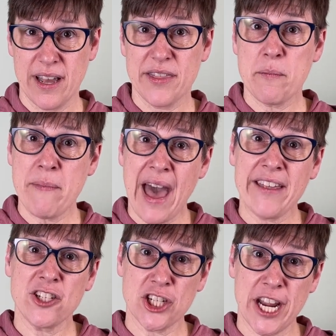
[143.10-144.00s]
The
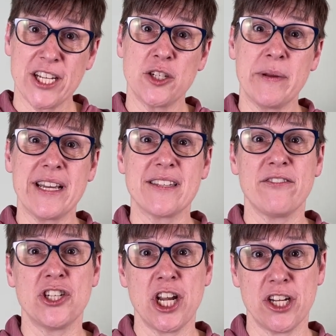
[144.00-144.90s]
math changed because of
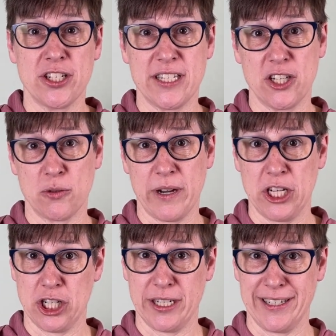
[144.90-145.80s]
the change in
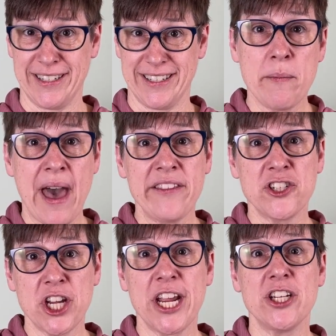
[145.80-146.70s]
situation. The math
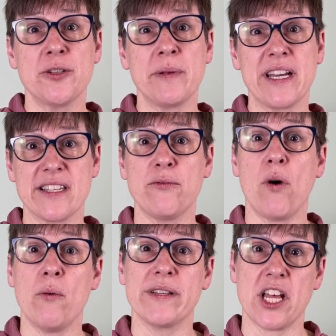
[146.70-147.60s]
changed because of
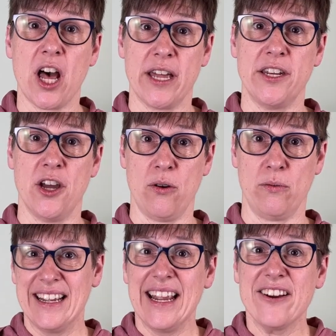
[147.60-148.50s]
what was unknown.
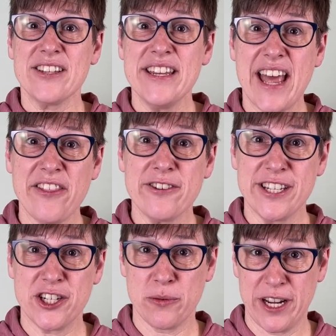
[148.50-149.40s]
Here's another
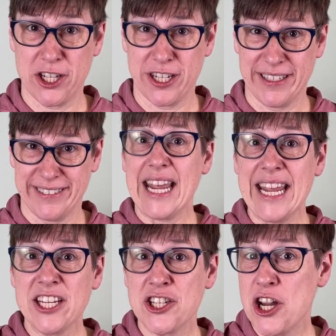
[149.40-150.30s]
situation.
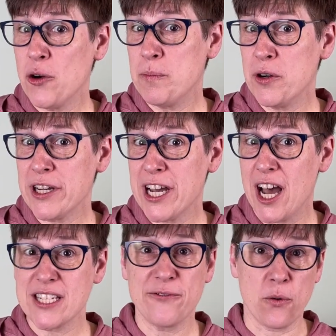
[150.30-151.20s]
Each notebook
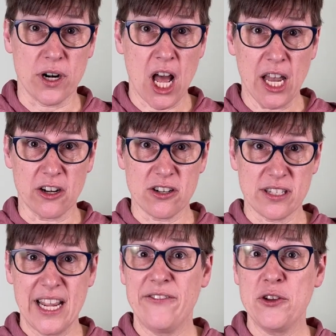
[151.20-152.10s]
costs $4.
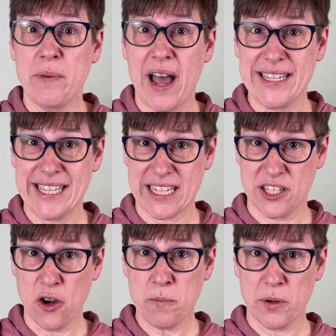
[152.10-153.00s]
If you buy 6
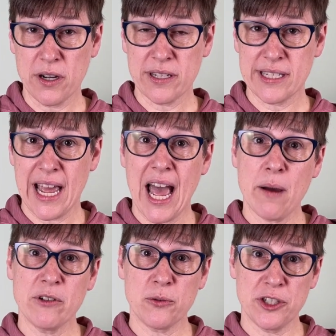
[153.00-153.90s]
notebooks,
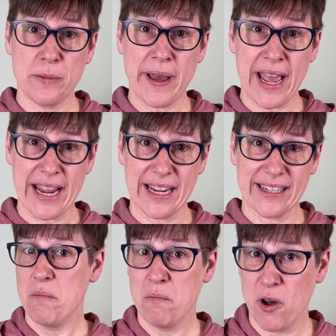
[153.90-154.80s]
how much would you pay?
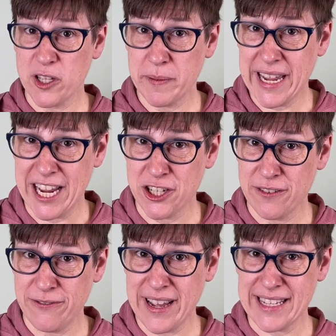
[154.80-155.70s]

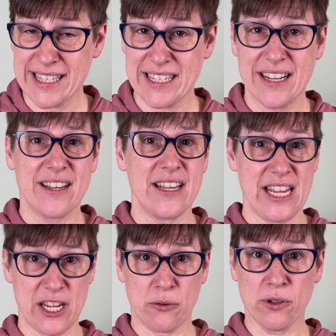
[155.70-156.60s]
Multiplication fits.
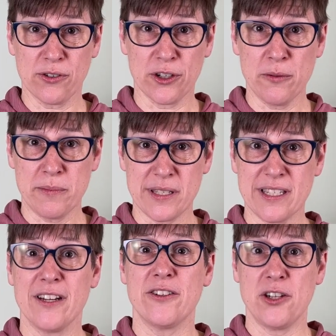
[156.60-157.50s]
Equal groups,
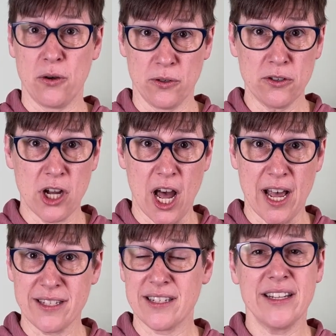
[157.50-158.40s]
total
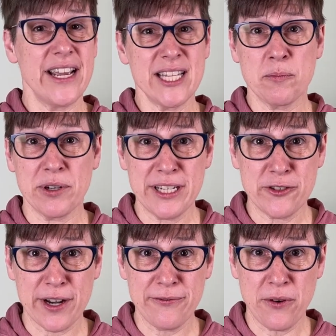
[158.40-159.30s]
cost. It's pretty
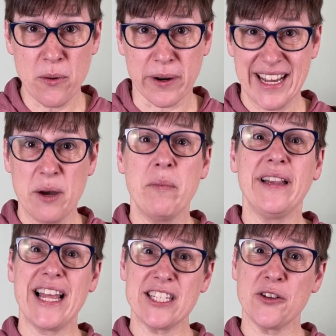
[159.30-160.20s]
straightforward. But
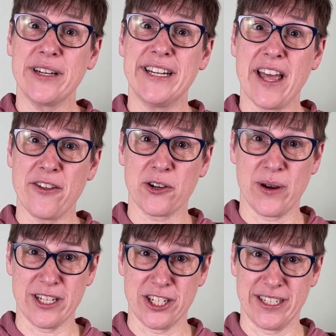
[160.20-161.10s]
let's look at another
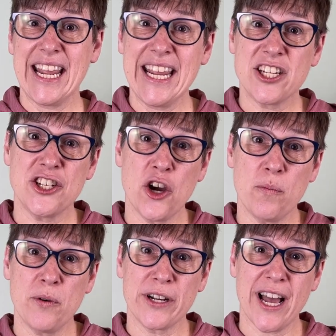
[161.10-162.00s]
question. Each
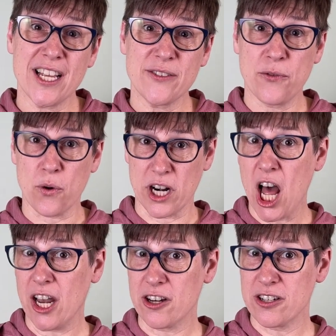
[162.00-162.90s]
notebook costs
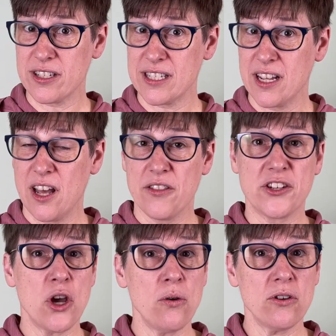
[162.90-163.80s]
$4. The
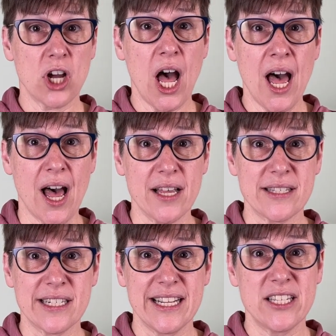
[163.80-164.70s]
total
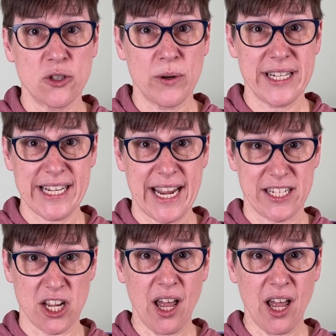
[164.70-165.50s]
cost is $28.